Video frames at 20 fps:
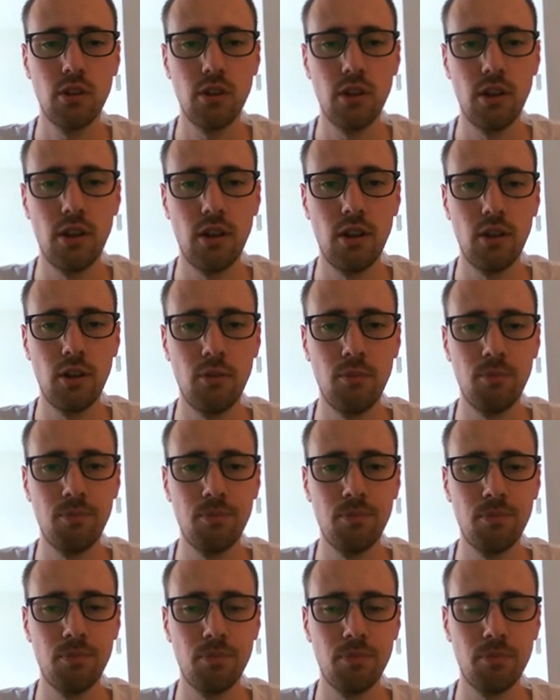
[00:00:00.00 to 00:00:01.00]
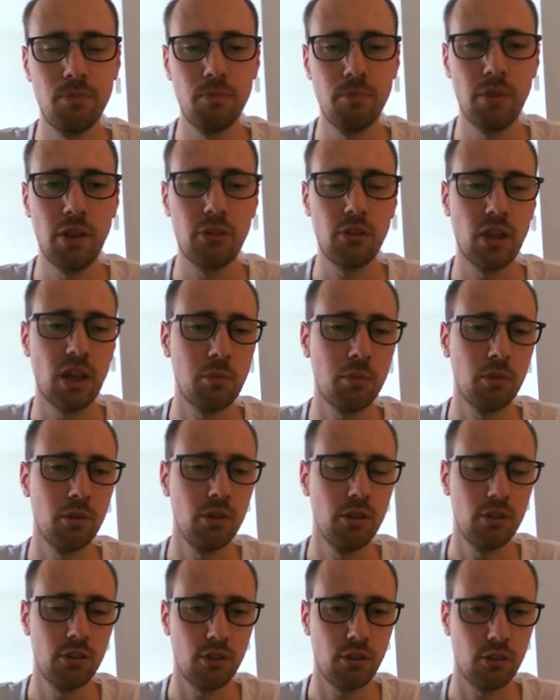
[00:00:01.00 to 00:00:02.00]
meant to happen
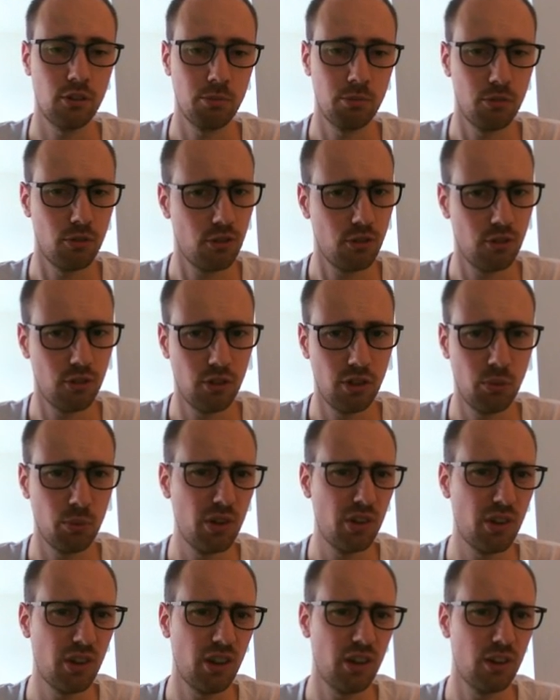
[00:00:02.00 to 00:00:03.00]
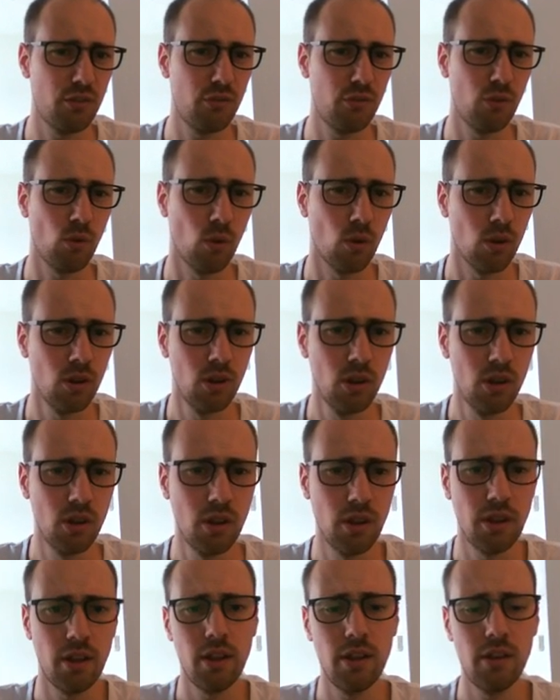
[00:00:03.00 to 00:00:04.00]
in such a position. He went knight f4,
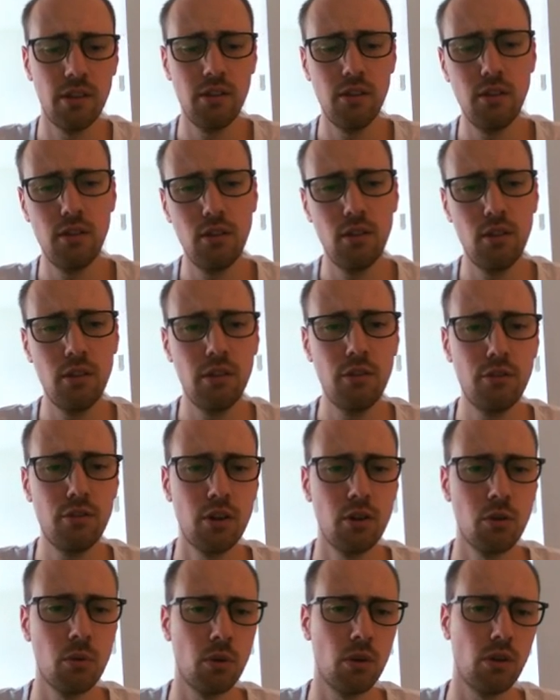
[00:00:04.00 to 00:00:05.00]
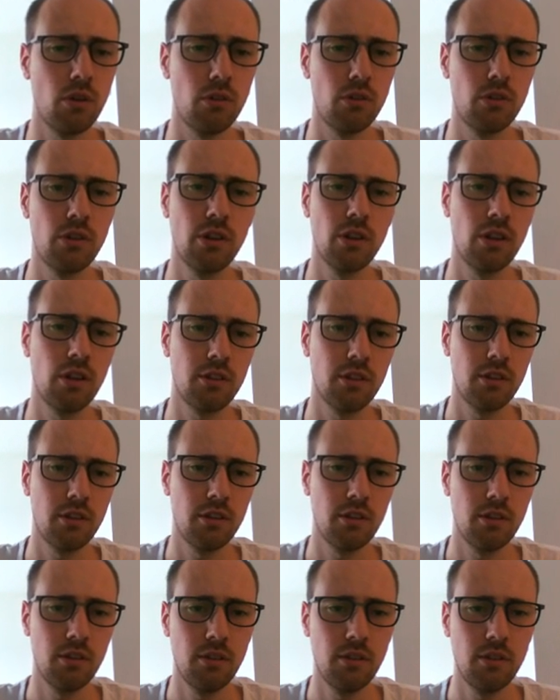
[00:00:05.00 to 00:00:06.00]
and he very well realized that
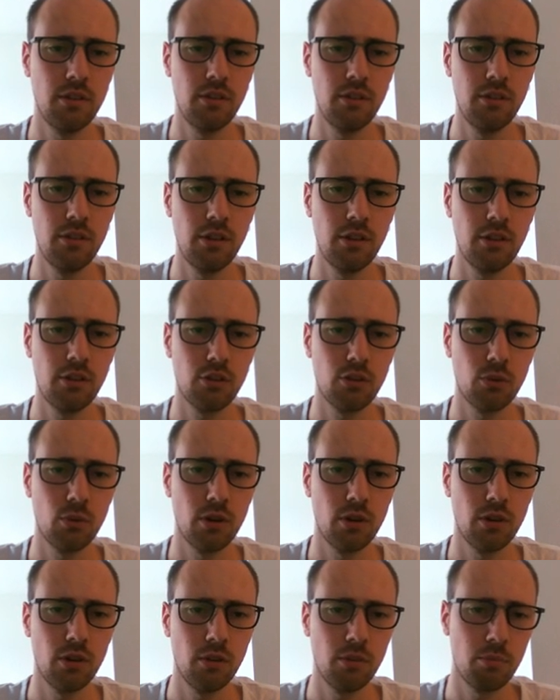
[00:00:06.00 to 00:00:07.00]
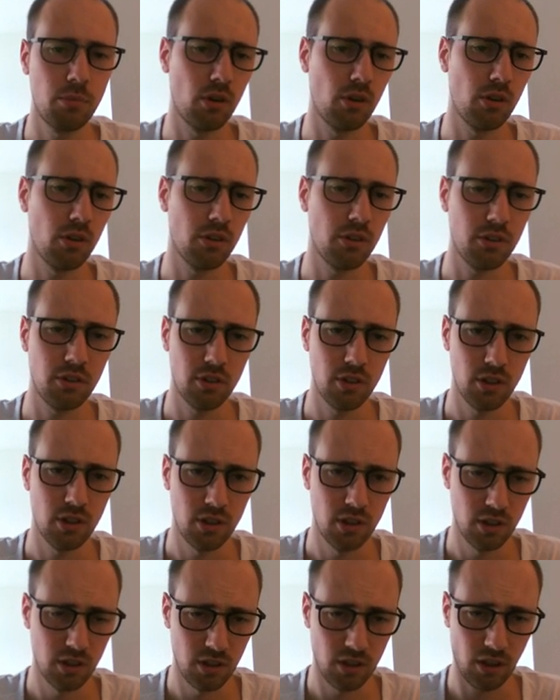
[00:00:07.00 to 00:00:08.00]
these square pawns
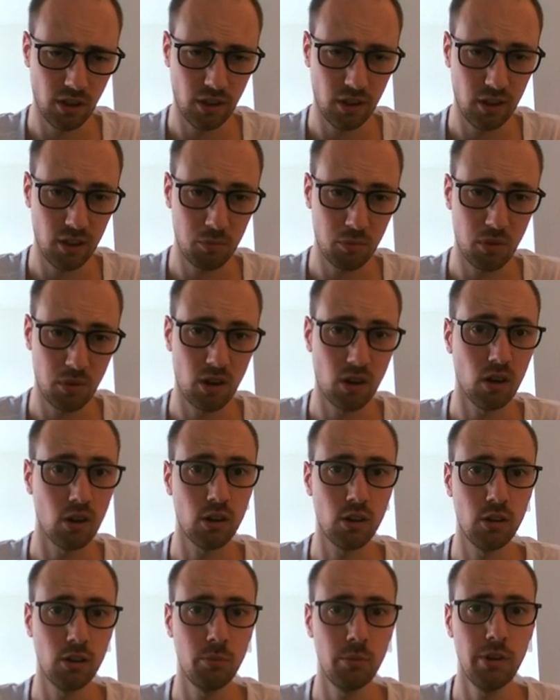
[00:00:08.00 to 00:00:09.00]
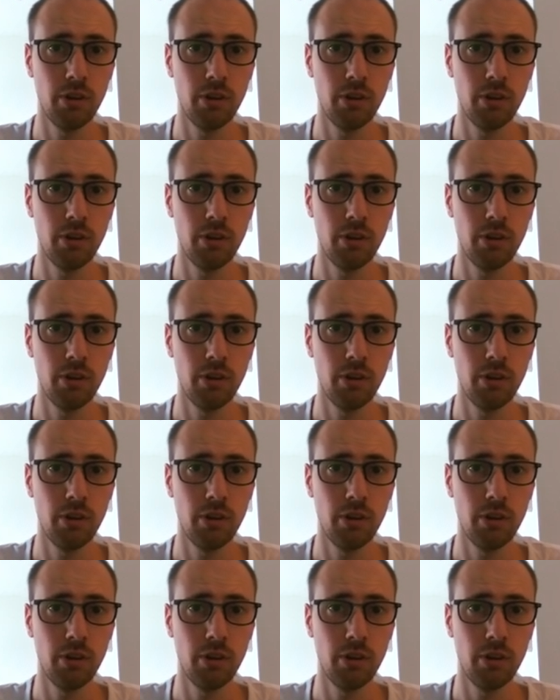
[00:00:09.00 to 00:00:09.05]
are going to be a